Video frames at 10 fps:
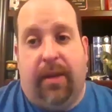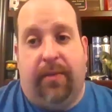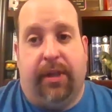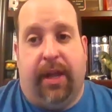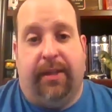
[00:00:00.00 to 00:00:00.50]

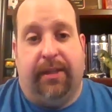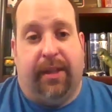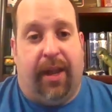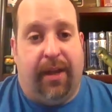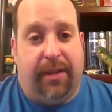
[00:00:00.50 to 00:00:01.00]
If a client
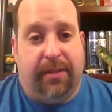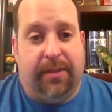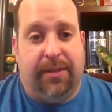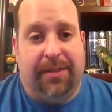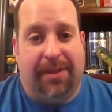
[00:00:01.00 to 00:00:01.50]

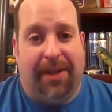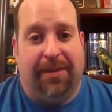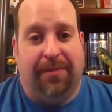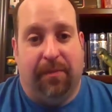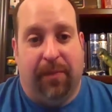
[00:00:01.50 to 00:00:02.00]
declines,
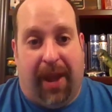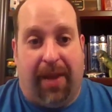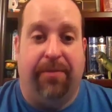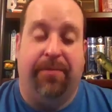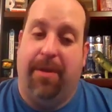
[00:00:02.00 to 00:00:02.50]
then
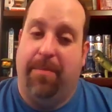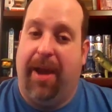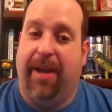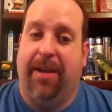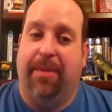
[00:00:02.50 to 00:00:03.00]
have a
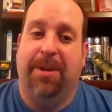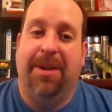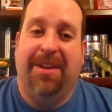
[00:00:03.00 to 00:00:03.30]
backup